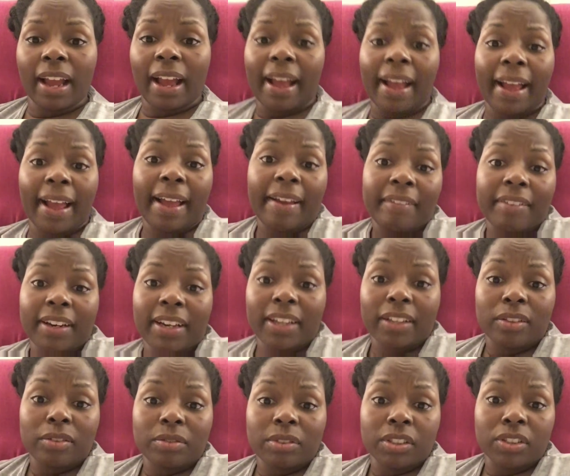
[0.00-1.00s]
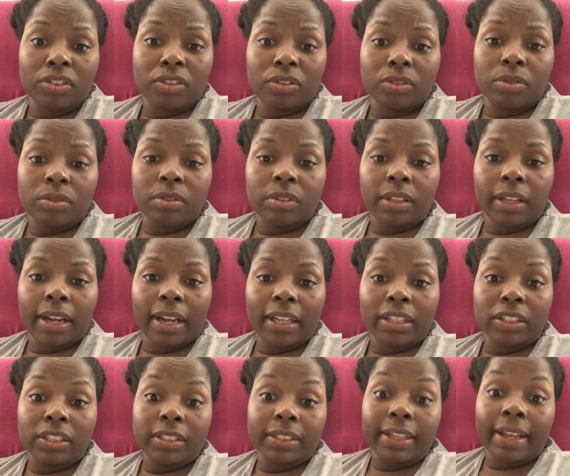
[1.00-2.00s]
haven't had those issues. Like I
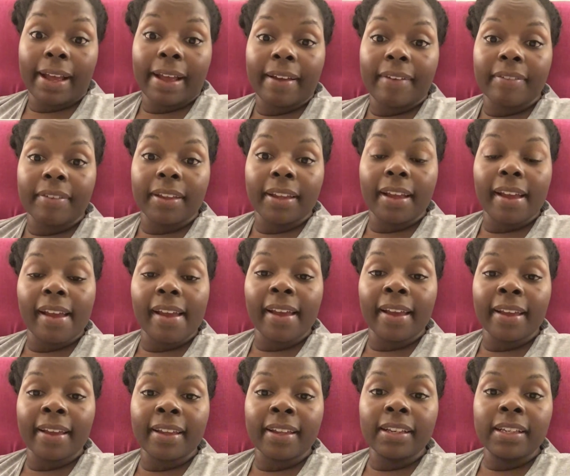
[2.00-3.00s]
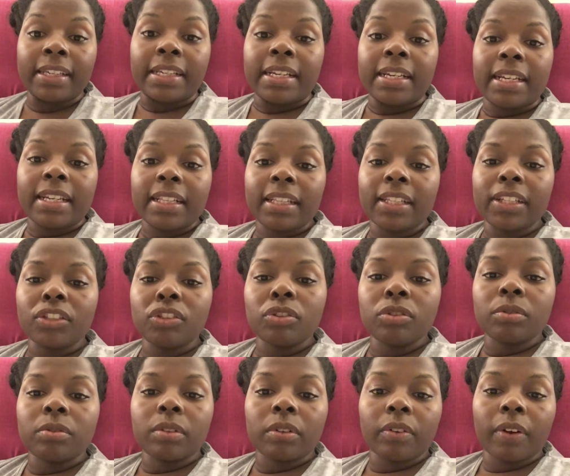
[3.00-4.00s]
just haven't had the
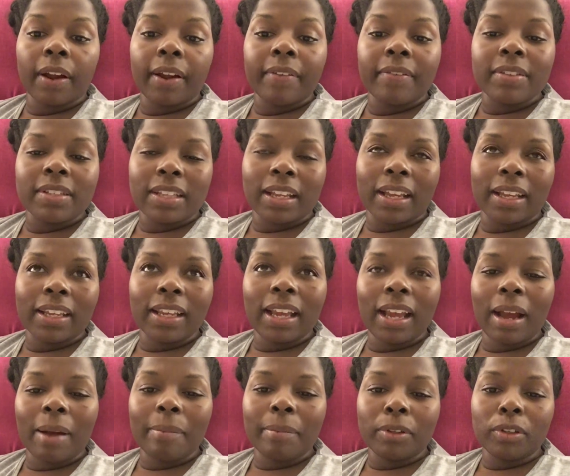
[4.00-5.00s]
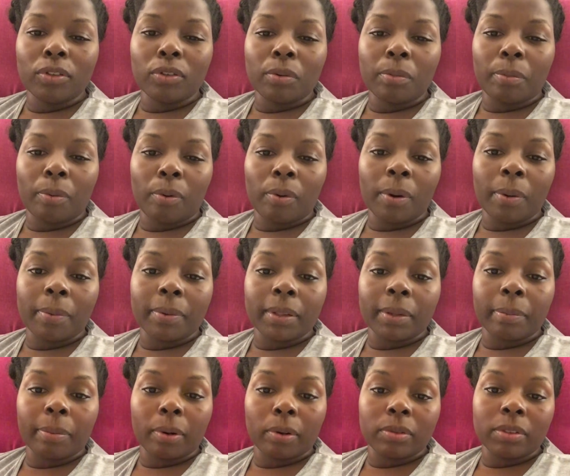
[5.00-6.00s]
issues with cravings. Like, yeah, I'm a little bored with the
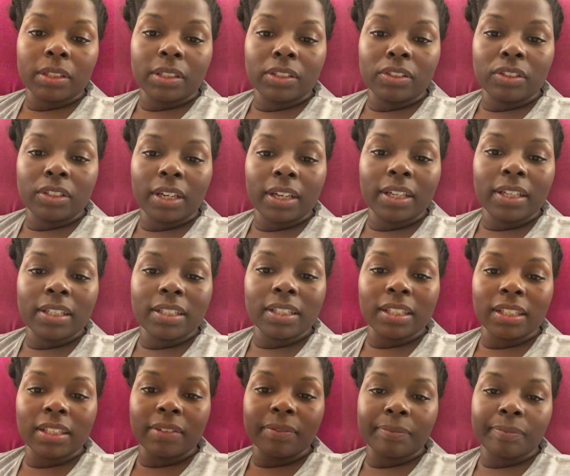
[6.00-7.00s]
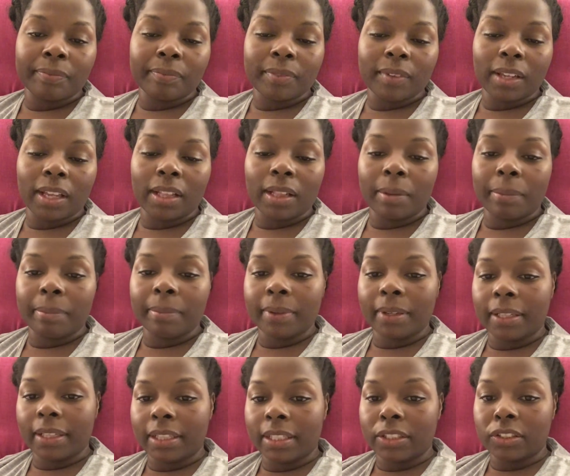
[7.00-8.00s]
protein shakes and
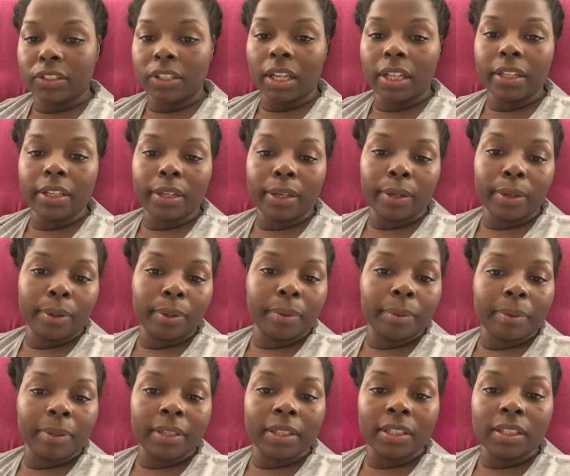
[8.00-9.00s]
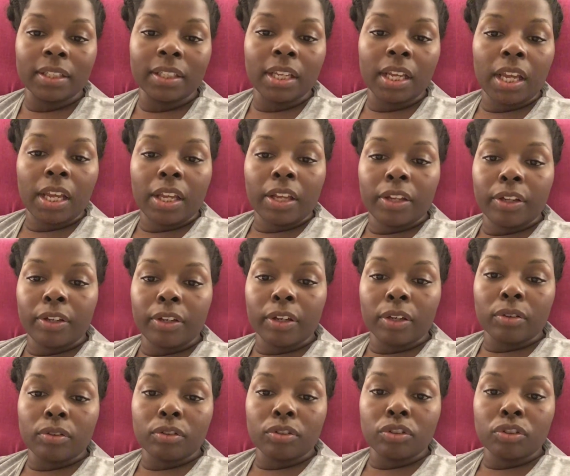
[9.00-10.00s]
the Jello and
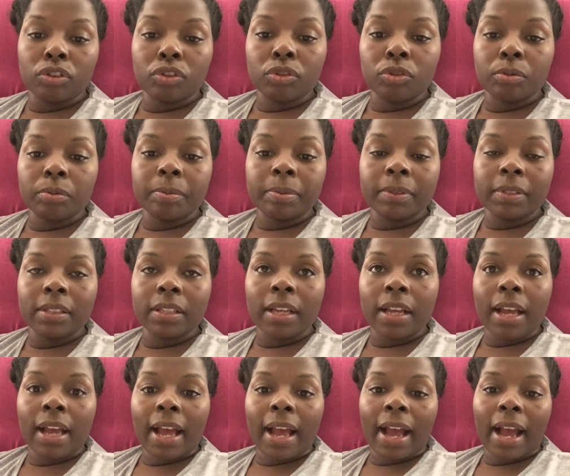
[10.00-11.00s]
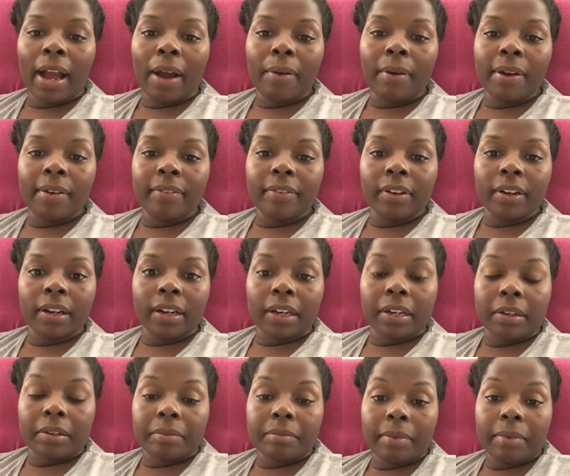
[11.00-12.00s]
the soups. However,
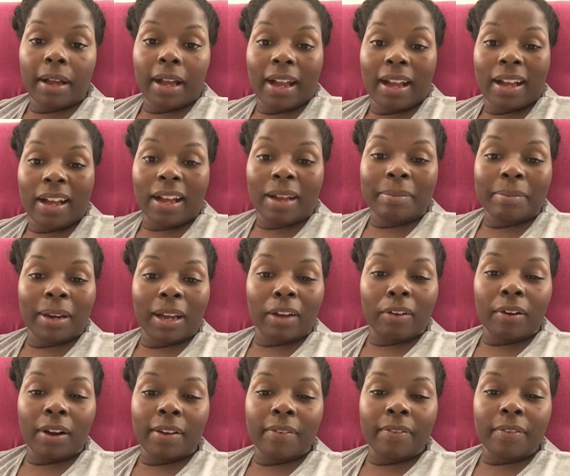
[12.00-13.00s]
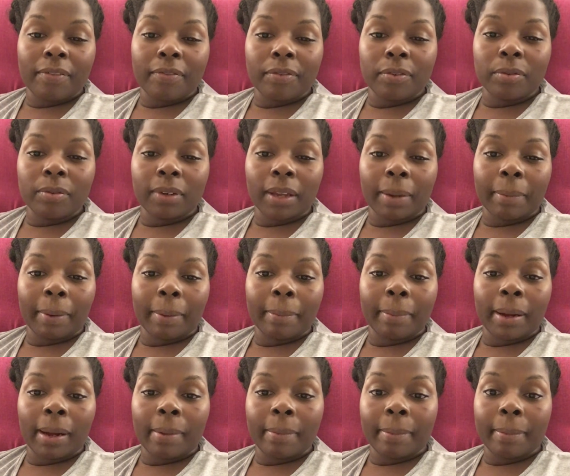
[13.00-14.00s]
I'm not craving food like my
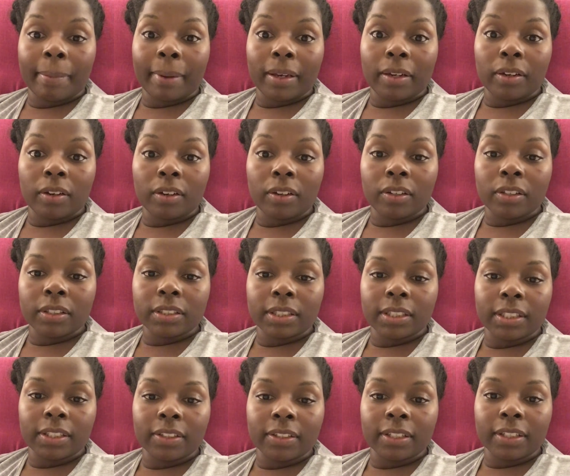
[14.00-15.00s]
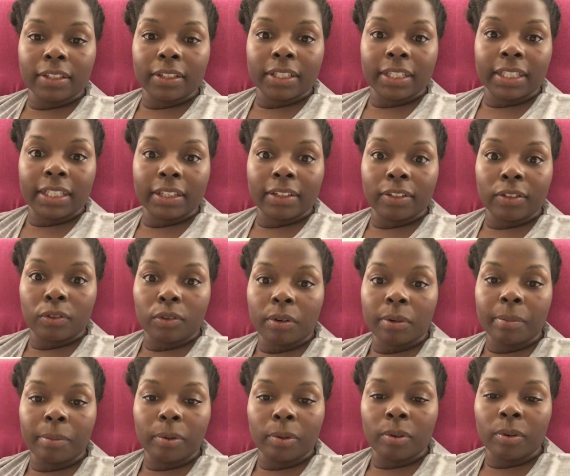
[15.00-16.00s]
mom and my daughters here, and they're eating
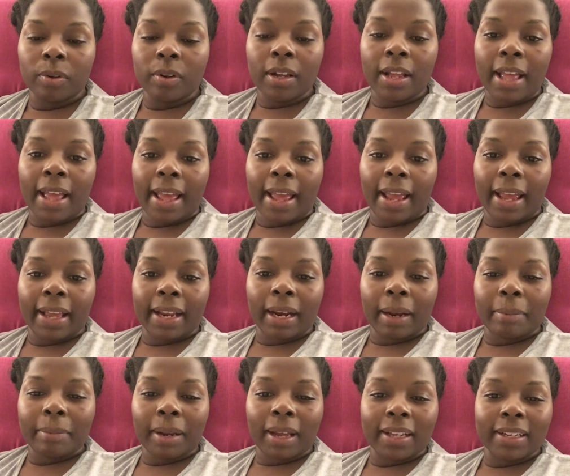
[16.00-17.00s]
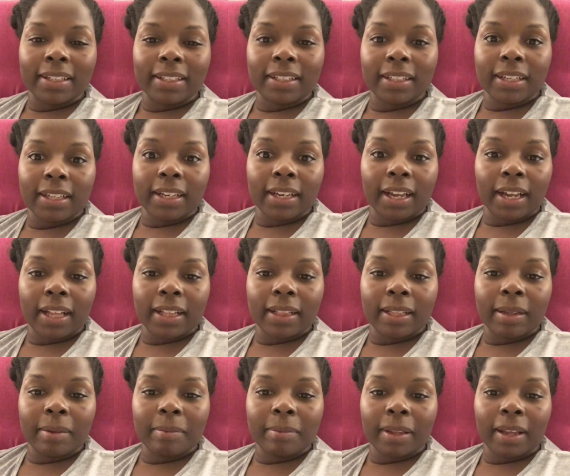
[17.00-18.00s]
normal, and I'm not looking at
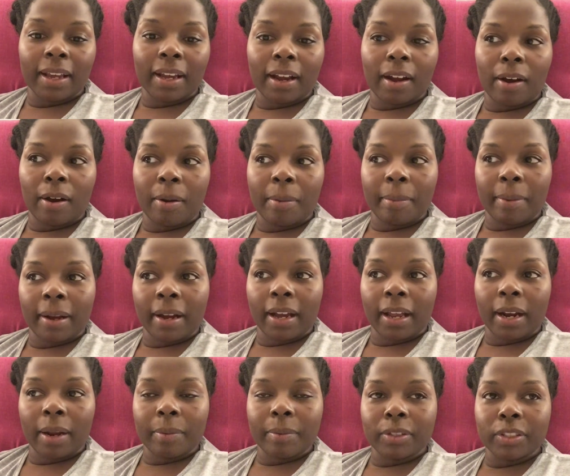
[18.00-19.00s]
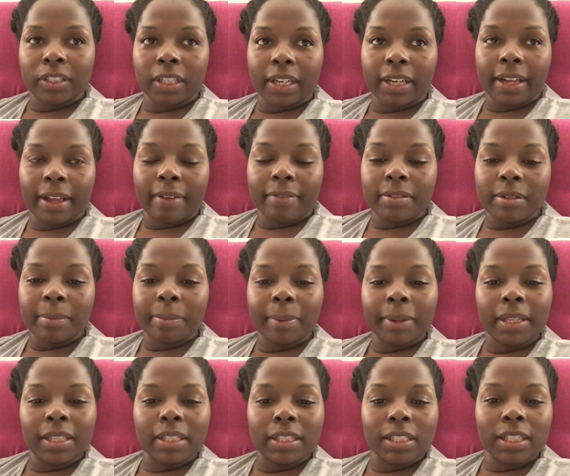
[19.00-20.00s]
them like, oh my God, I wish I can have some
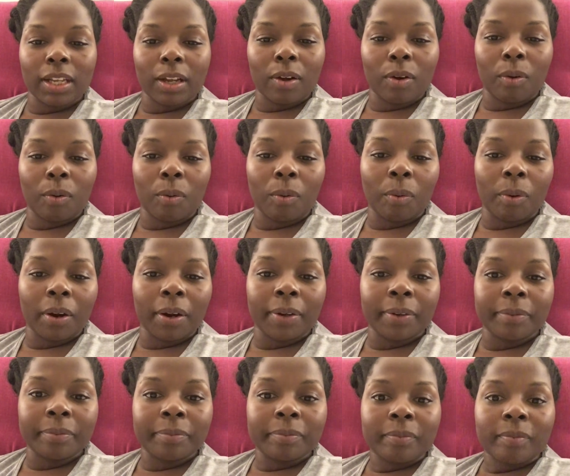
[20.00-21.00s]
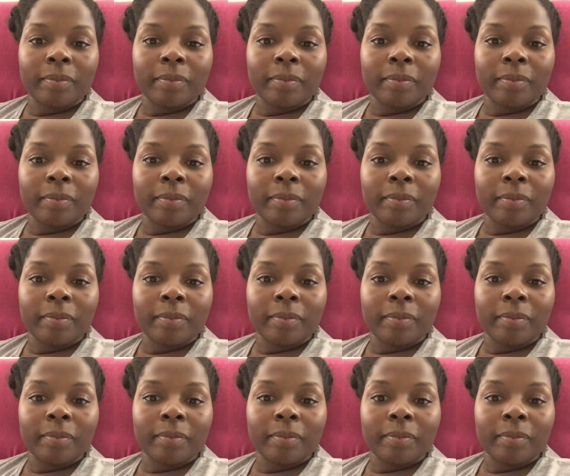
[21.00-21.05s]
pizza, or,